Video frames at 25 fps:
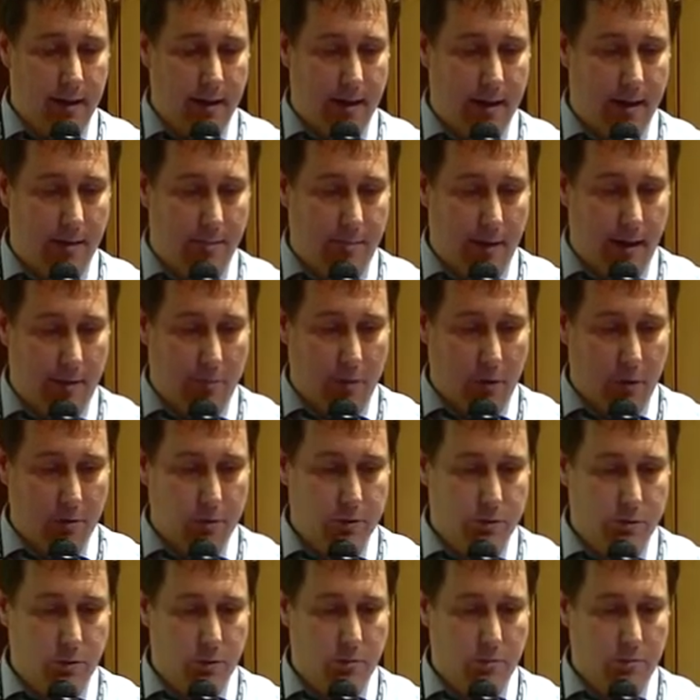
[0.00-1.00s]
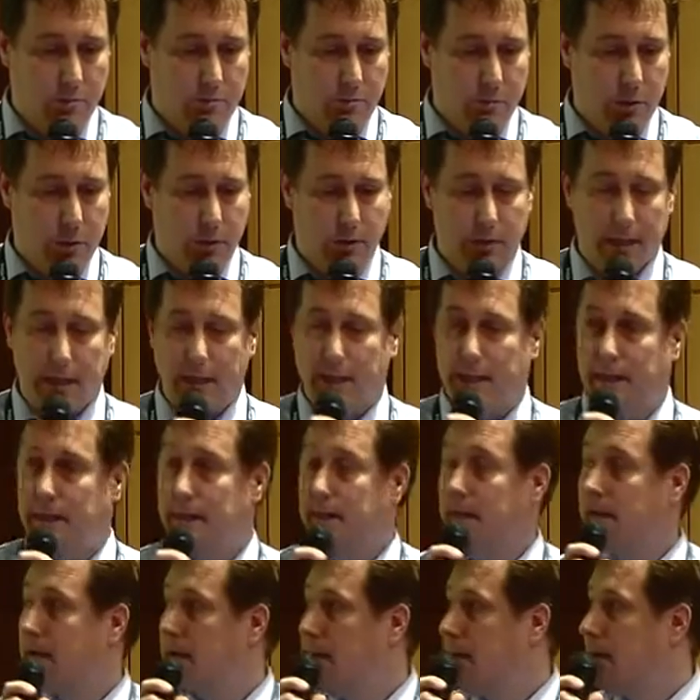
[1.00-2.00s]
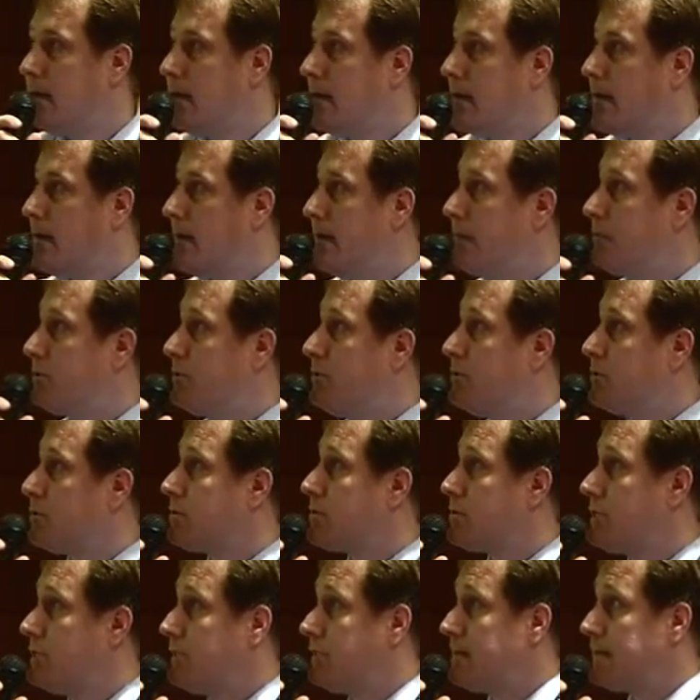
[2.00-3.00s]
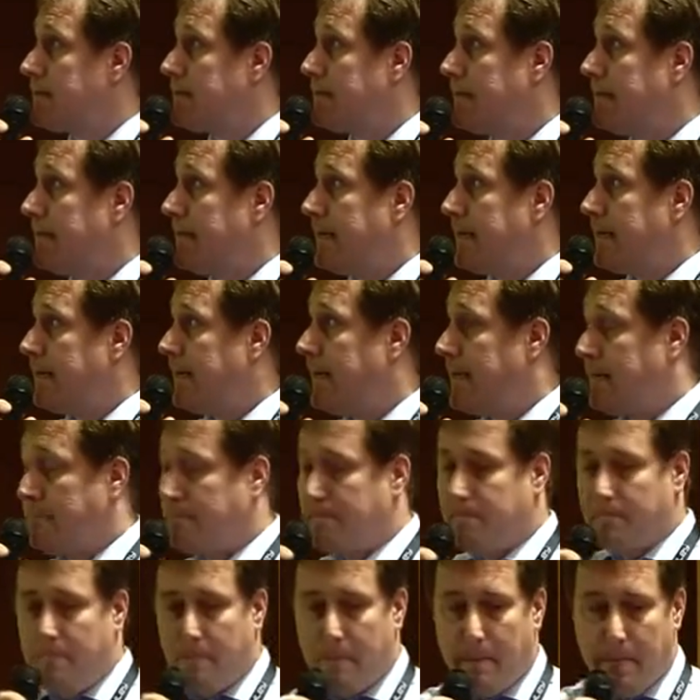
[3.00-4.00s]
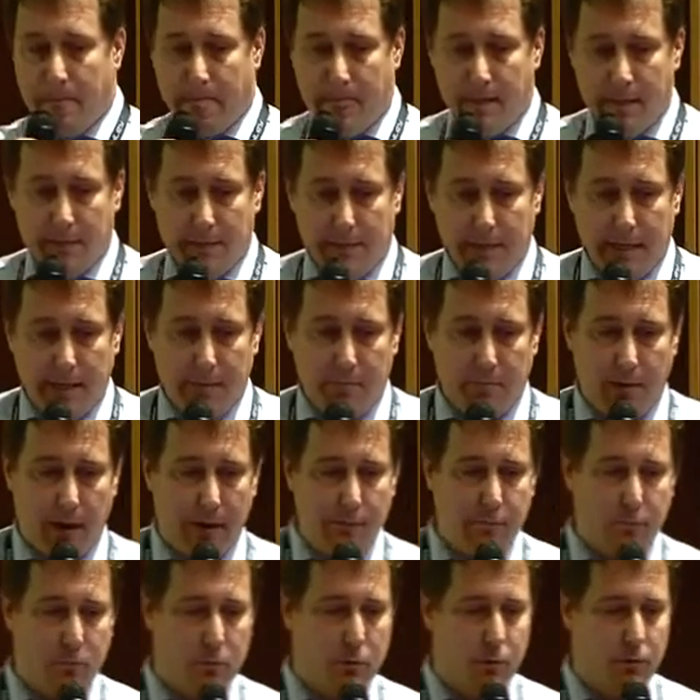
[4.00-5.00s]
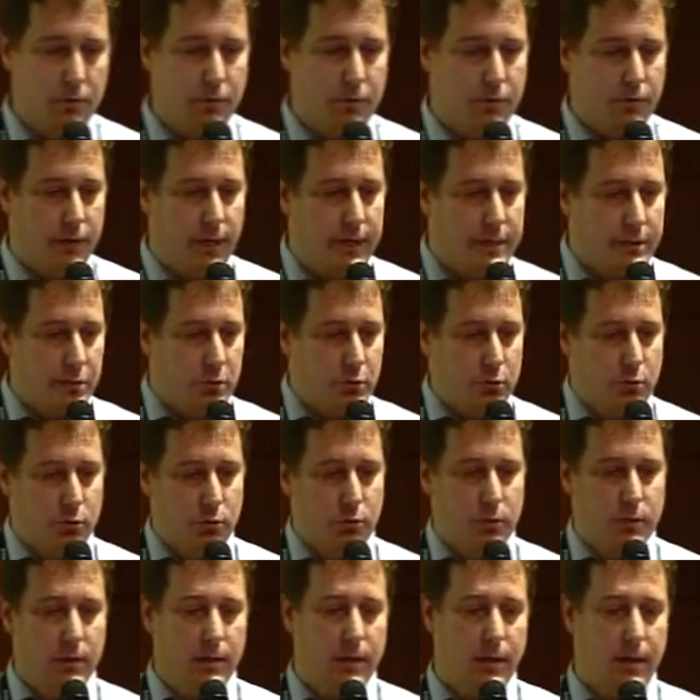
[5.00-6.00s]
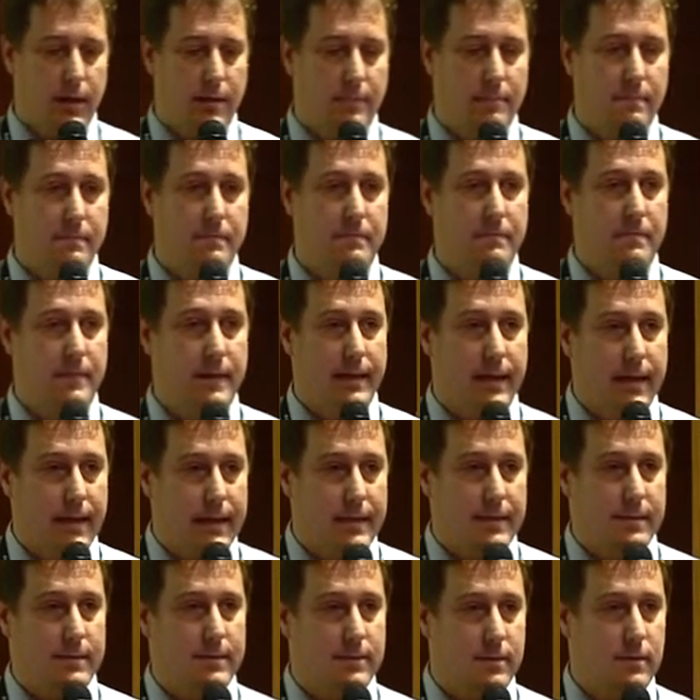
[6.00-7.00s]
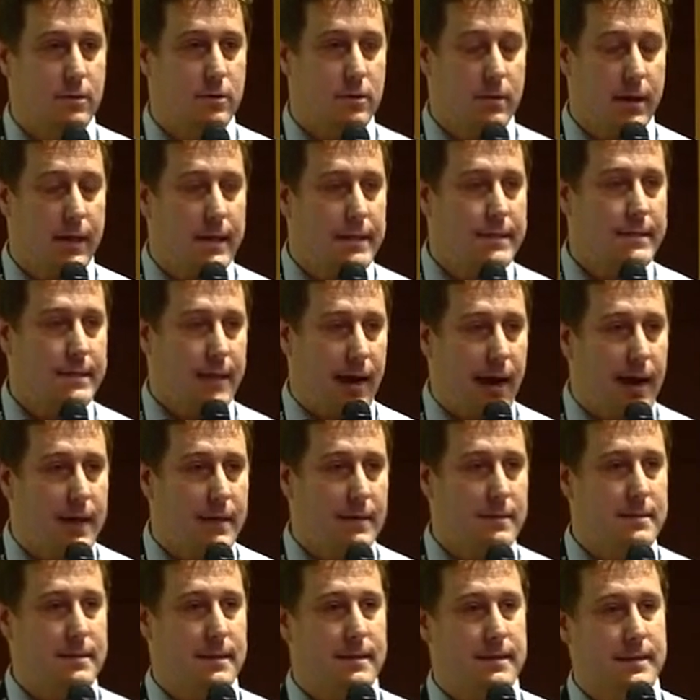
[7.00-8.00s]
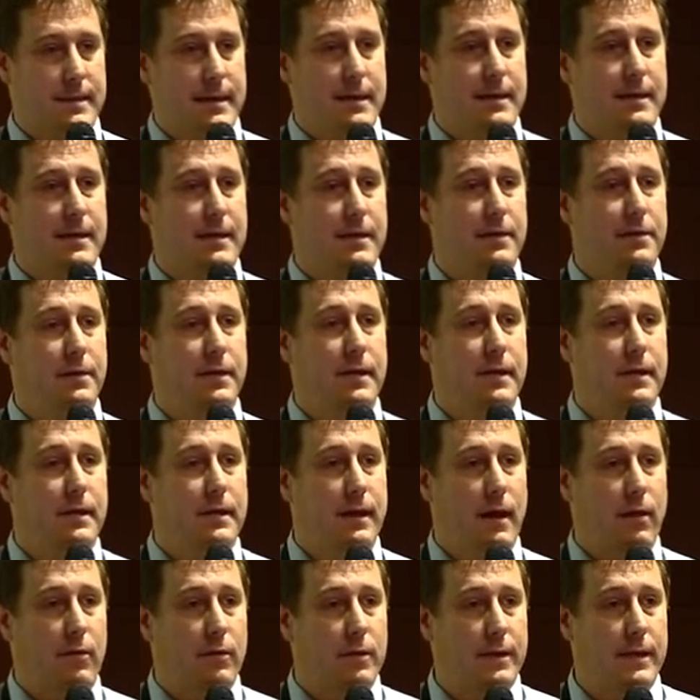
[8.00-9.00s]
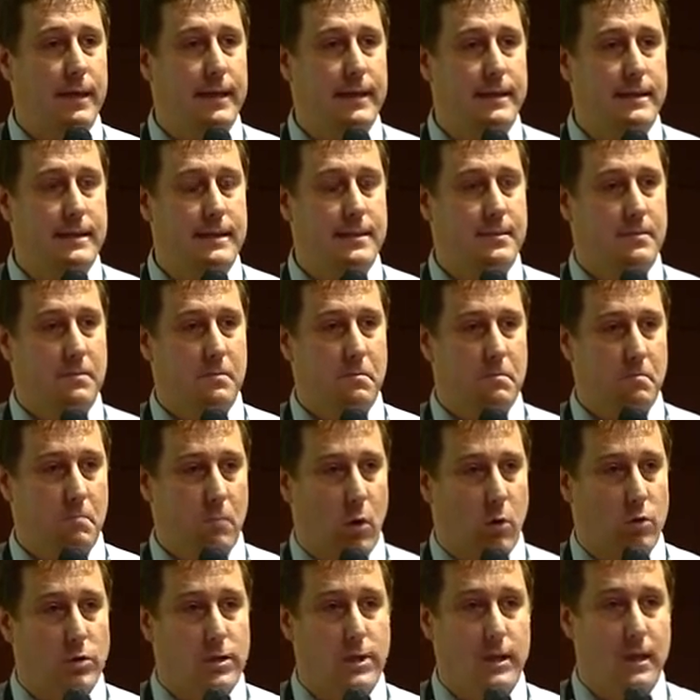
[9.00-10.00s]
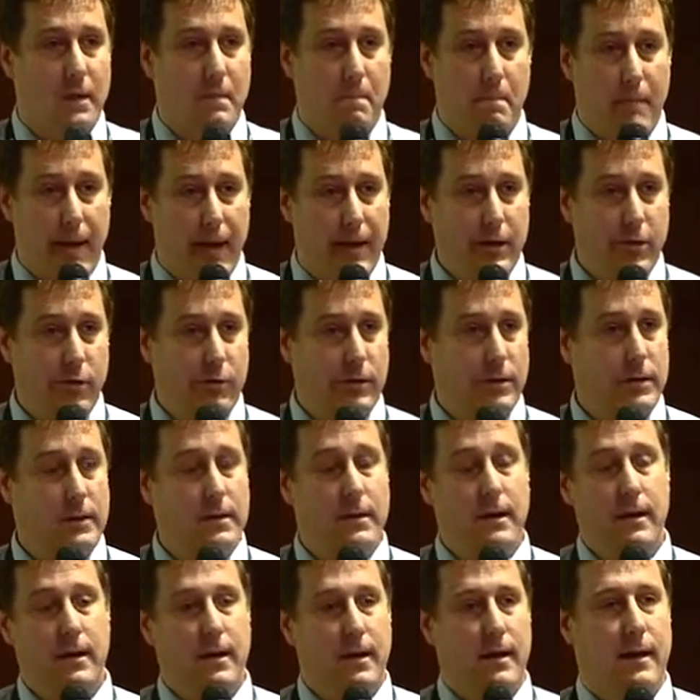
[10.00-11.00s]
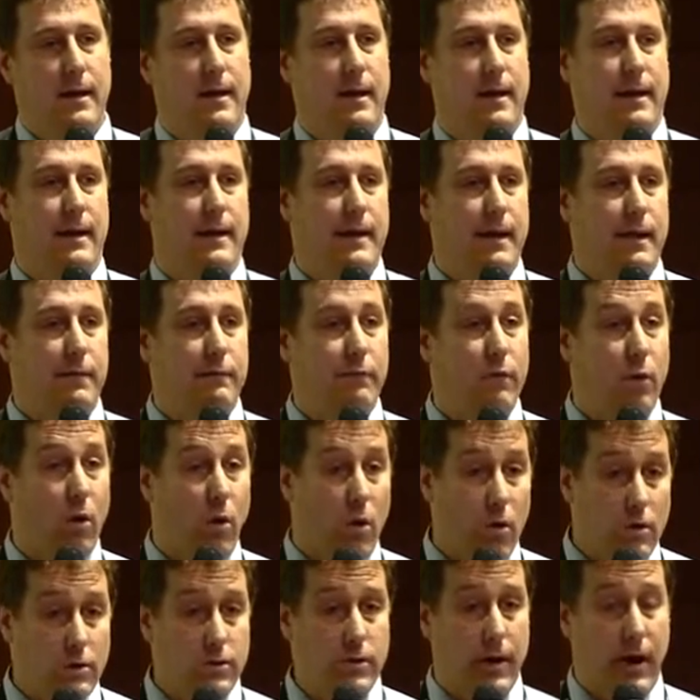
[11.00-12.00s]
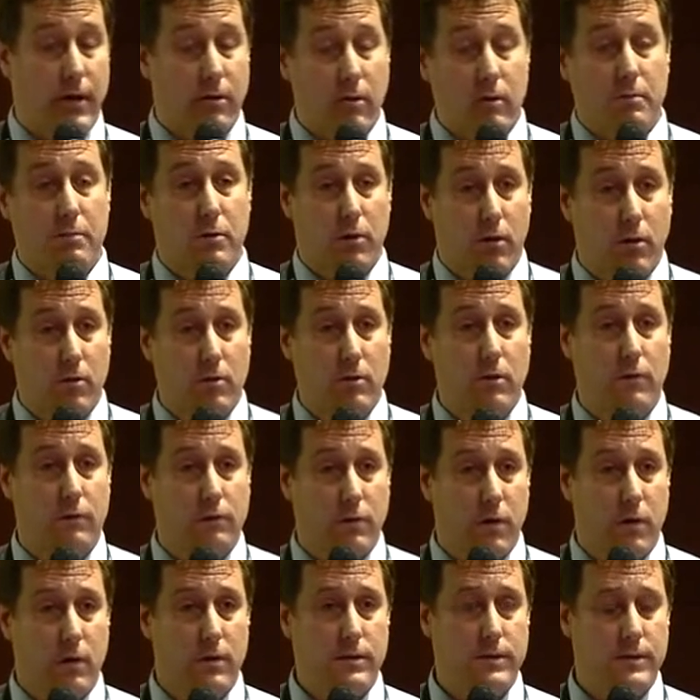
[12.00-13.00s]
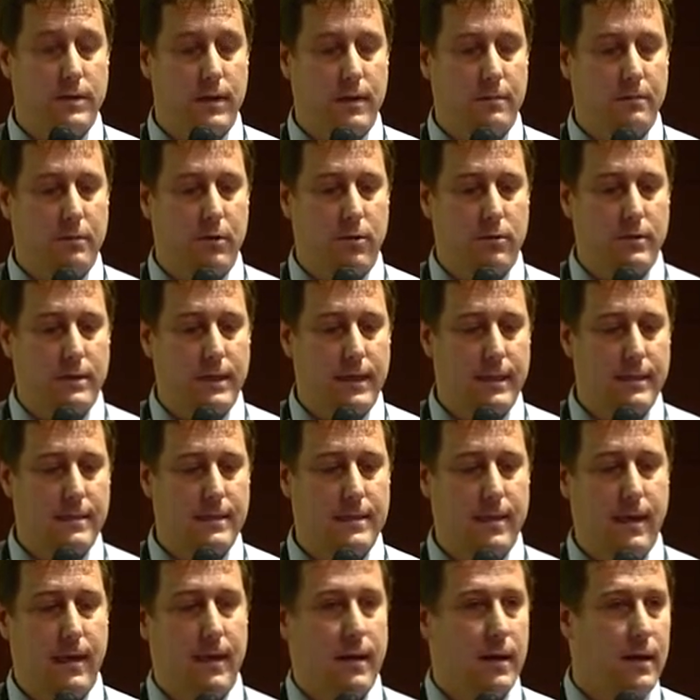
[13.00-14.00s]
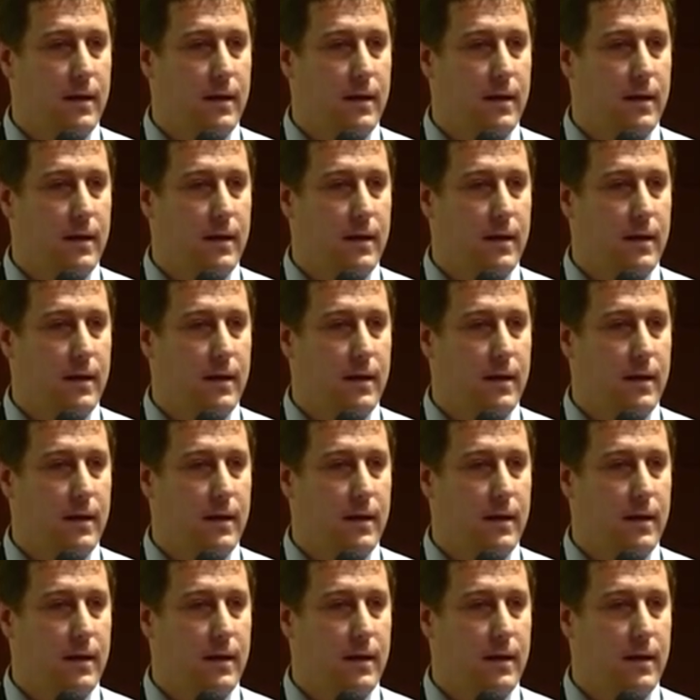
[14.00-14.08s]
I'm going to quickly introduce this. The platform configuration tool, it targets exactly the nowadays mostly manual and therefore also error-prone, of course, process.